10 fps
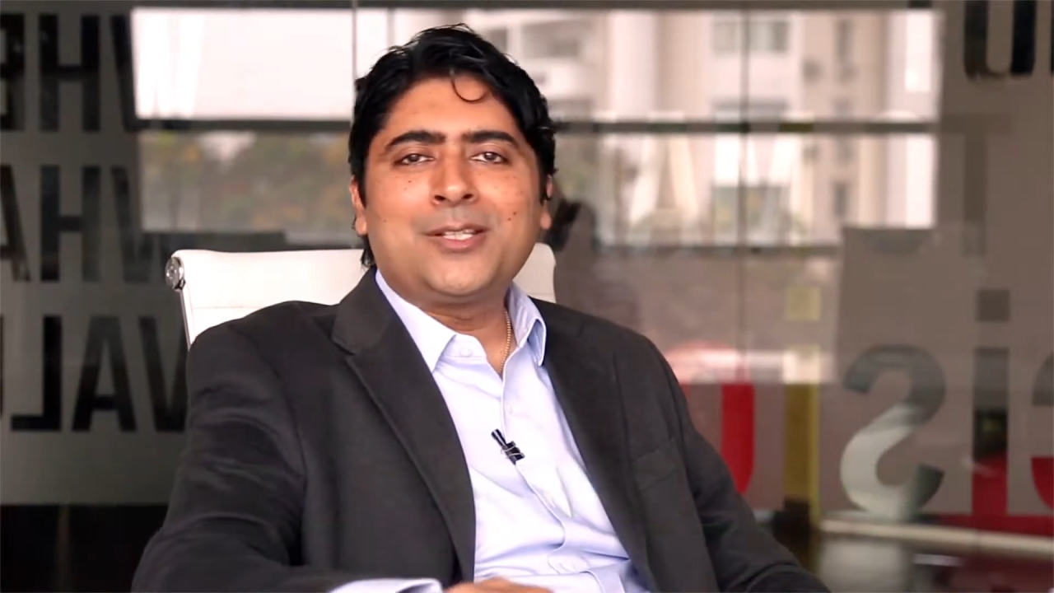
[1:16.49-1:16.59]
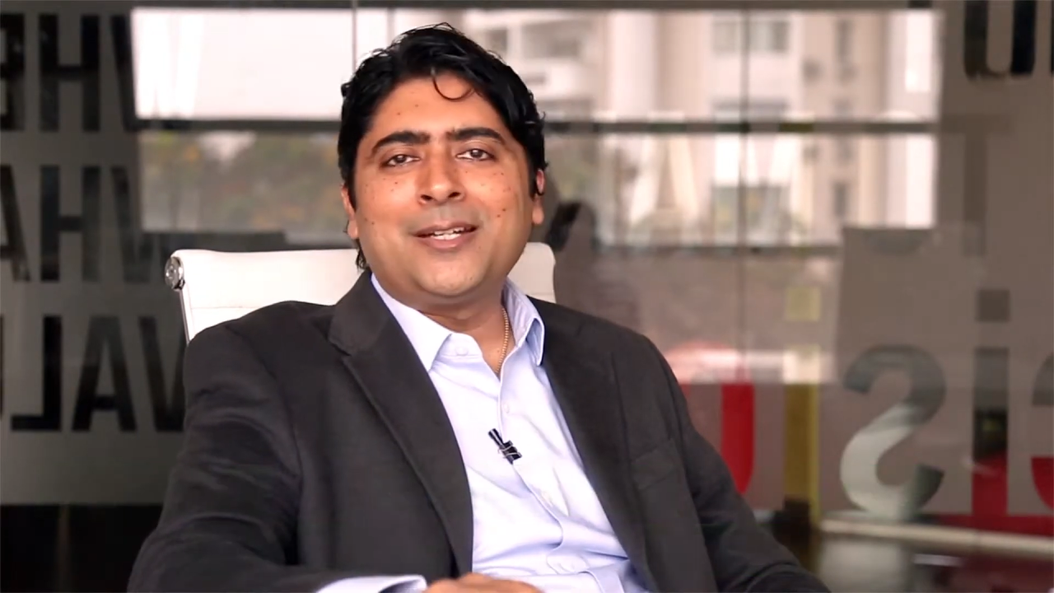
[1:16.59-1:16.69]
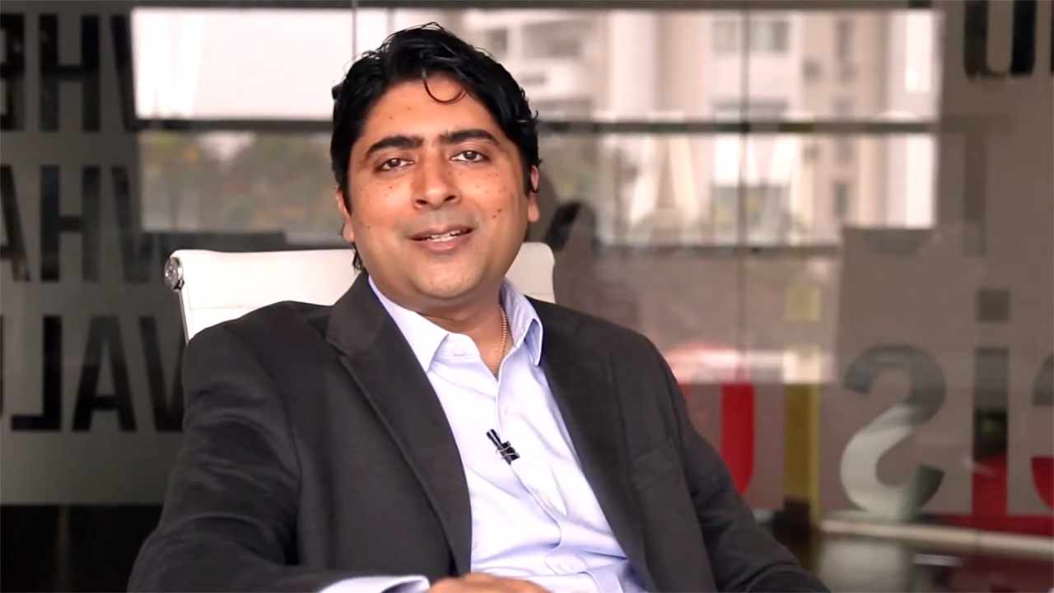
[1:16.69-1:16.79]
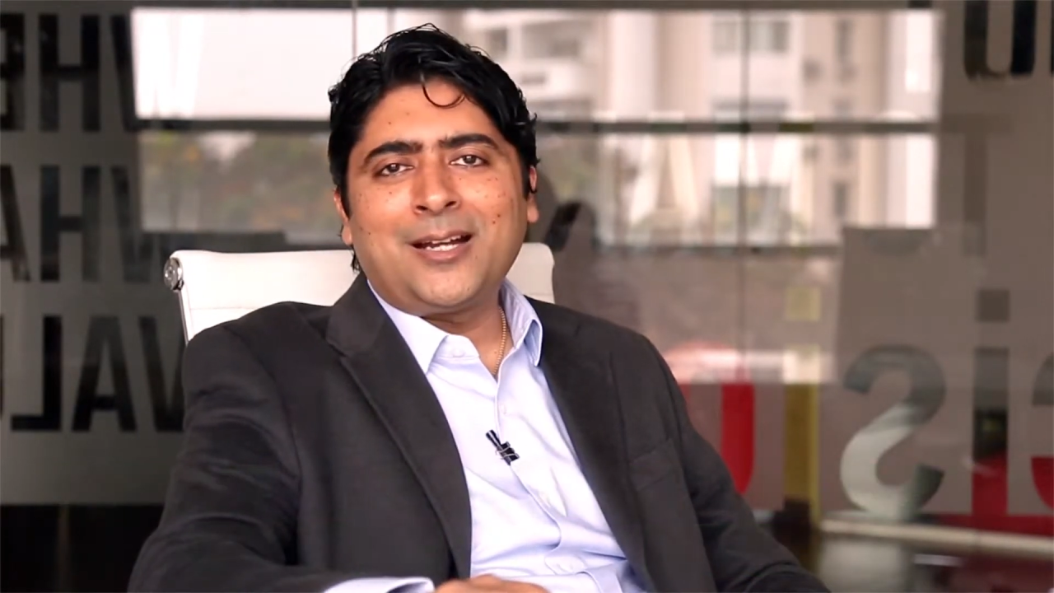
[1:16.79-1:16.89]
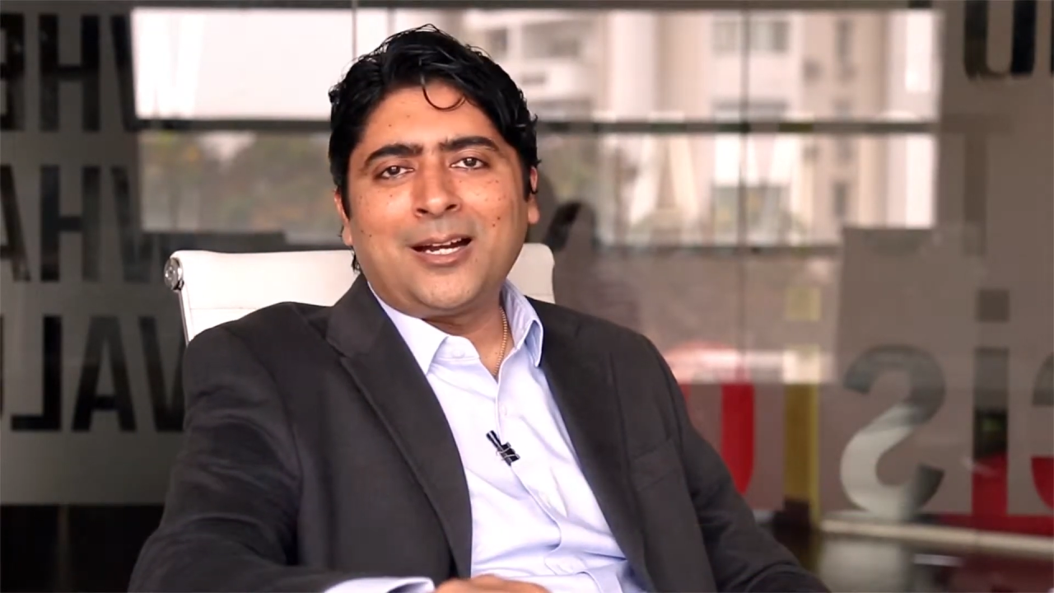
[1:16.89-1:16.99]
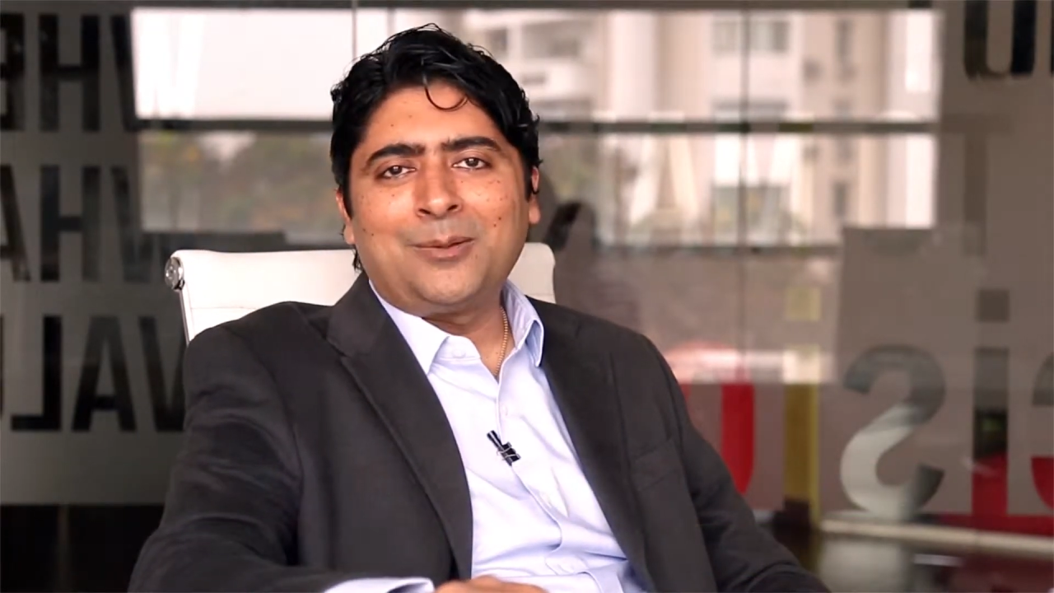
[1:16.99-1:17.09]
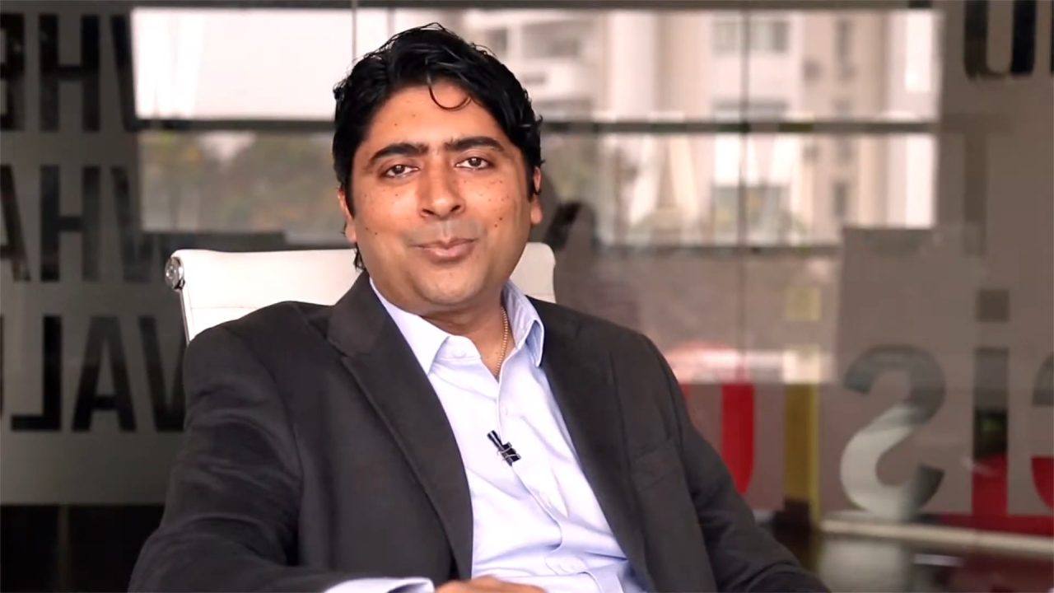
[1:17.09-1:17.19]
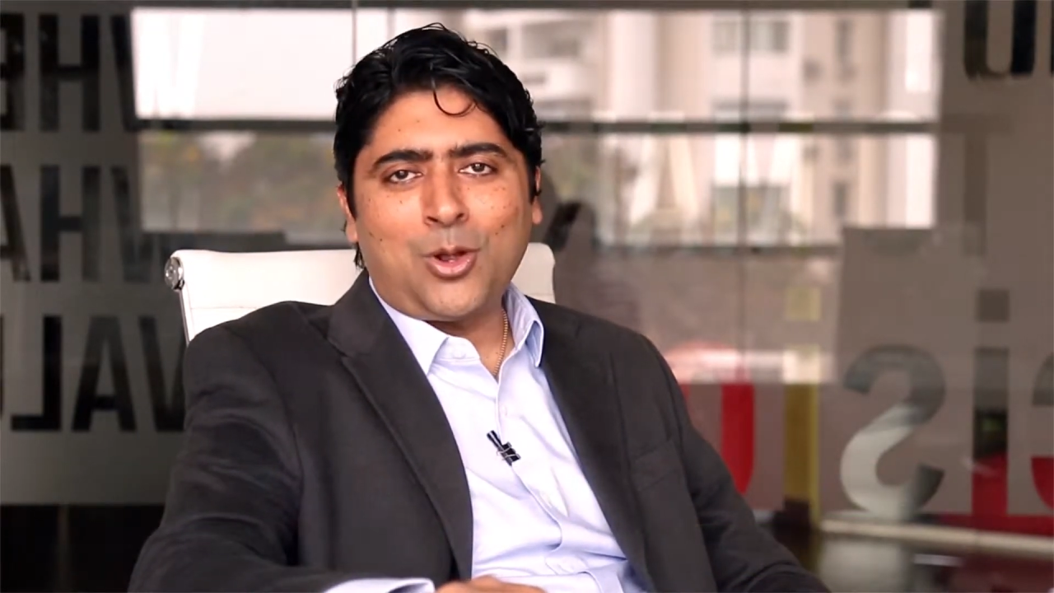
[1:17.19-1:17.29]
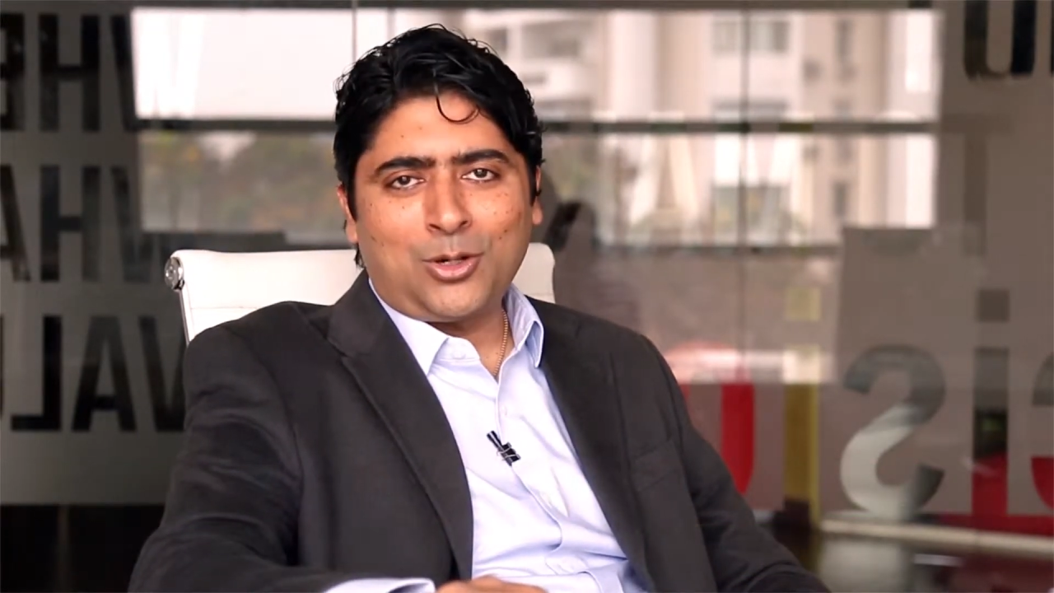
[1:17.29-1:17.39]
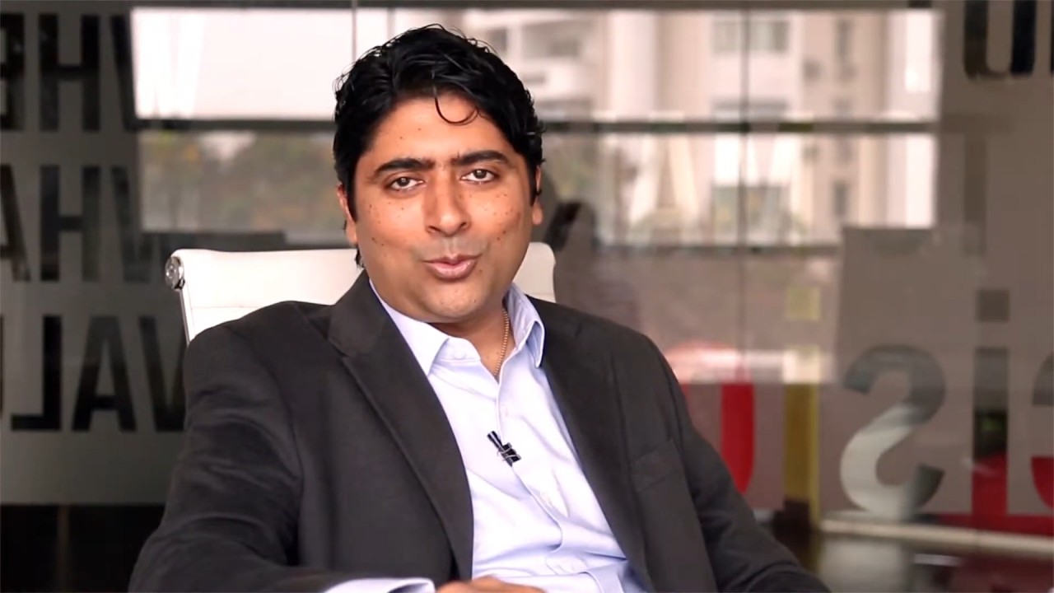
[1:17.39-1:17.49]
the entire
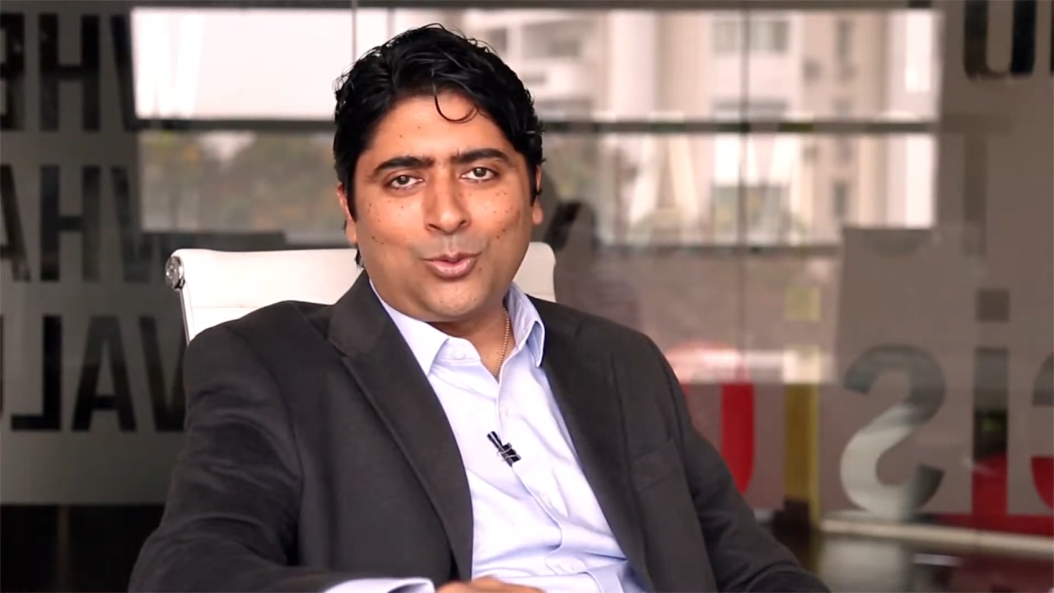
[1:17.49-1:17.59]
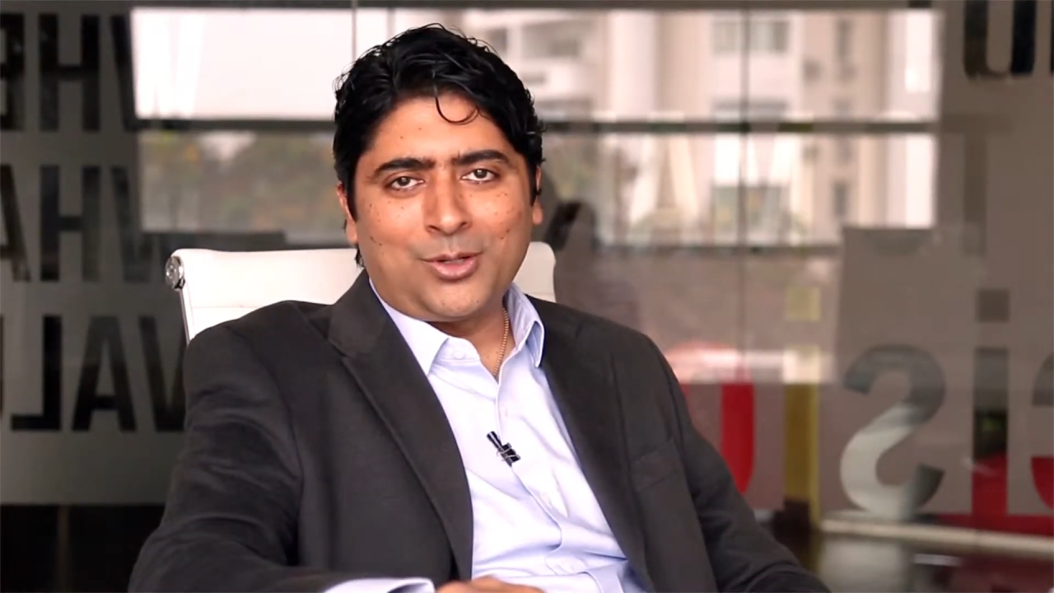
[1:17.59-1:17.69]
product